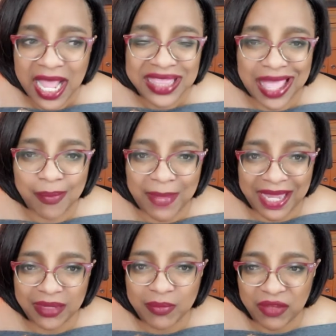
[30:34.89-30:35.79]
That
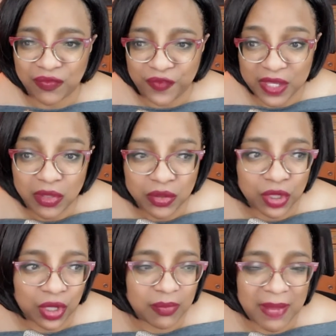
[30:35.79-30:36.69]
made me feel
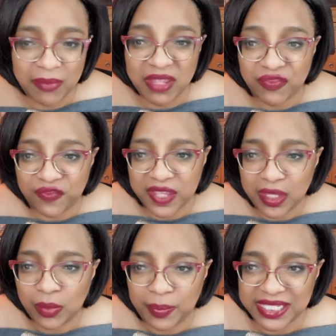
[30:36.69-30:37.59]
good, made me
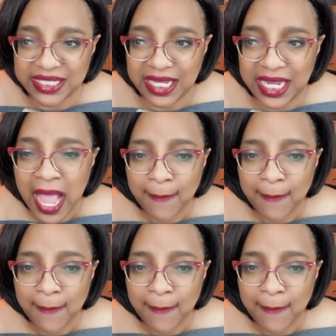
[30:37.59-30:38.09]
feel busy,